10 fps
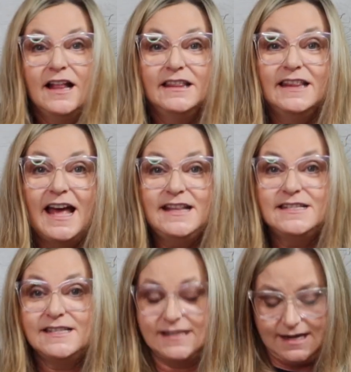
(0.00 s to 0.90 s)

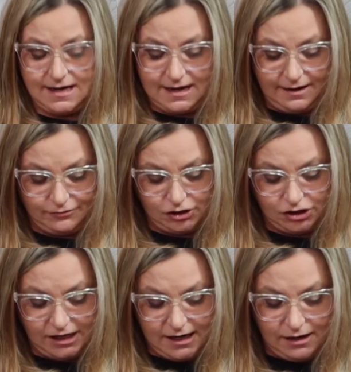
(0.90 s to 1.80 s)
Let's see if
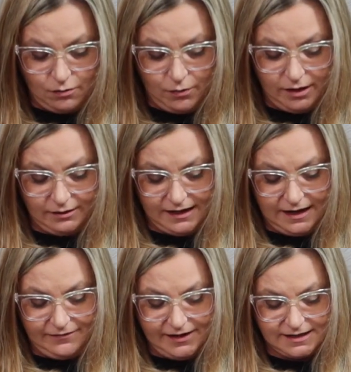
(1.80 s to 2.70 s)
she will
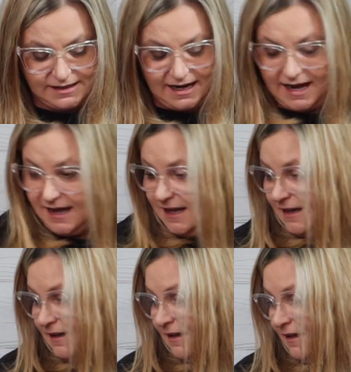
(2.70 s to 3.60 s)
even
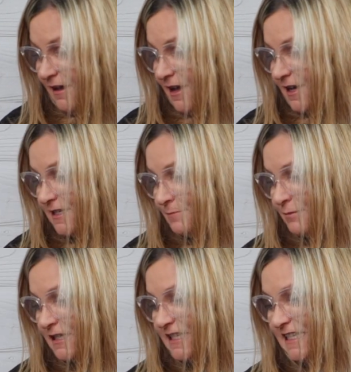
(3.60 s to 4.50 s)
take a
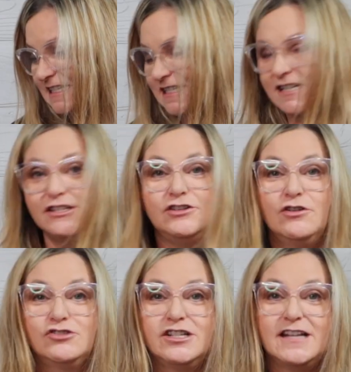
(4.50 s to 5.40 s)
couple licks because you
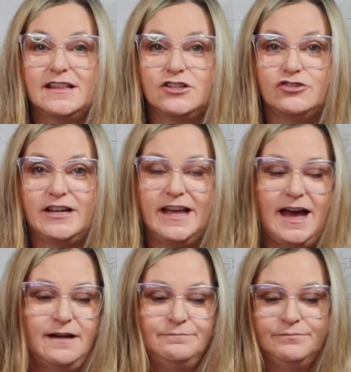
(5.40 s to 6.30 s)
know she's not the treat
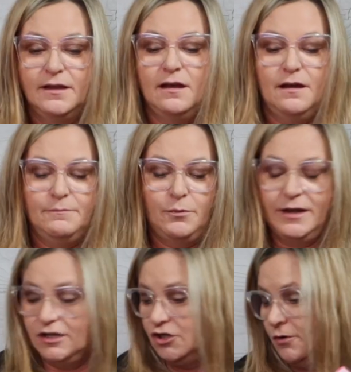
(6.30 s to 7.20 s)
cat. But
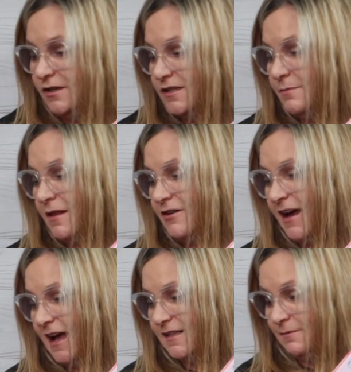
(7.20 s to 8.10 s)
we could show it to some other
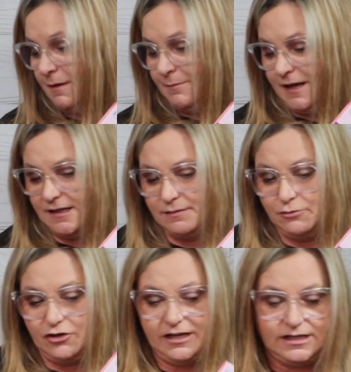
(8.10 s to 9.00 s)
cats and maybe get some
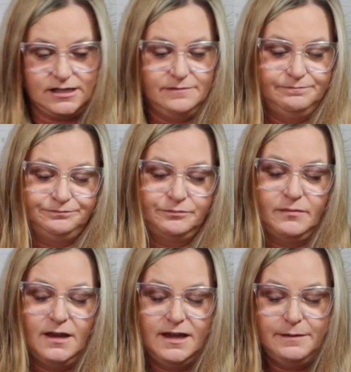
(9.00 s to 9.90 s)
treats.
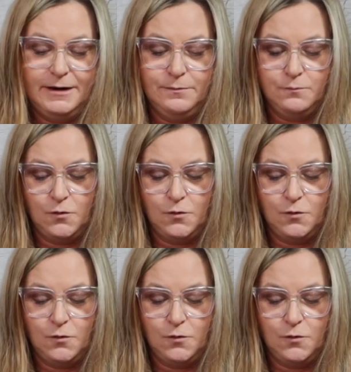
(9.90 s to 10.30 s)
Come here.